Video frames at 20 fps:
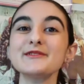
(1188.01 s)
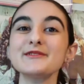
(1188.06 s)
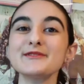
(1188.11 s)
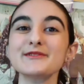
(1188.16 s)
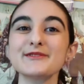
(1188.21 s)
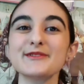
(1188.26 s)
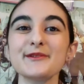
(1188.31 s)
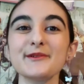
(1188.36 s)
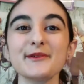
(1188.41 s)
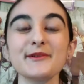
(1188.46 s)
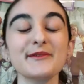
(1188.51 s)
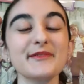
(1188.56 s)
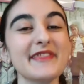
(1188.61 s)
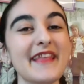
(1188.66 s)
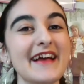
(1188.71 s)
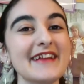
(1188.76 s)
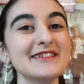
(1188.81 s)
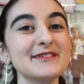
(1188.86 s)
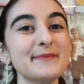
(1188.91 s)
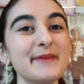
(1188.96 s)
So
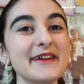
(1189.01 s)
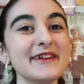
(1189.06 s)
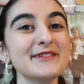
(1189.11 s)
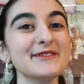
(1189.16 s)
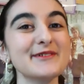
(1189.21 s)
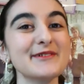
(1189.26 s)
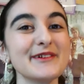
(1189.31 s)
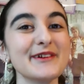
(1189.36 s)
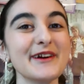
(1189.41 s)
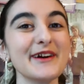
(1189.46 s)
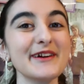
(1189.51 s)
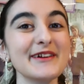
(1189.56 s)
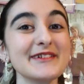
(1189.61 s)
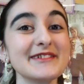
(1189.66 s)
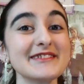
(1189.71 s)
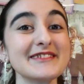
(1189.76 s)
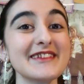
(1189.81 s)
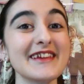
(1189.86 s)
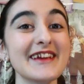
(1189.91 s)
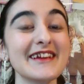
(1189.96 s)
that's Pandora Hearts.